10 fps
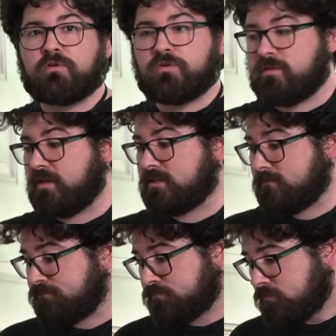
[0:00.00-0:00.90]
with this.
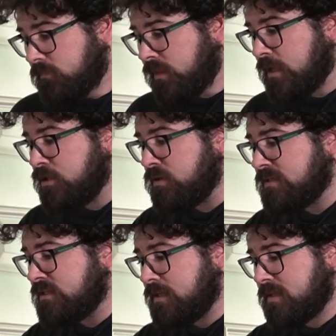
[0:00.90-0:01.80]
And you can
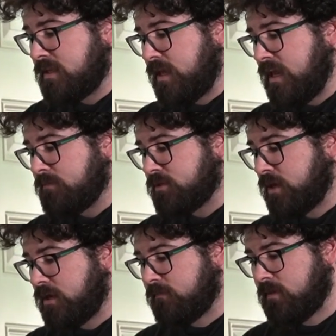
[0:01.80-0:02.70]
see that the games are
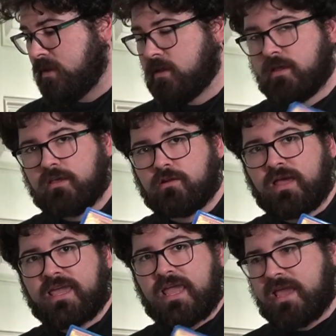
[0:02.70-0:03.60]
kind of, you know,
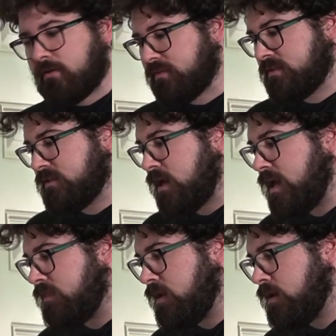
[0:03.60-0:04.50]
hanging out the
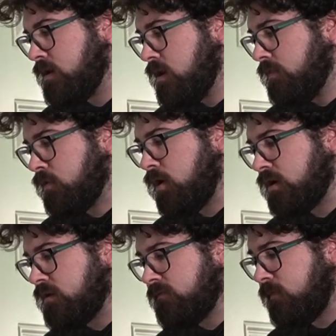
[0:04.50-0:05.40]
side there. They're not
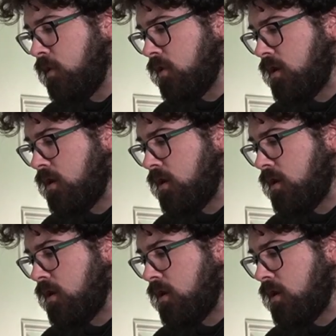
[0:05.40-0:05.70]
going to fall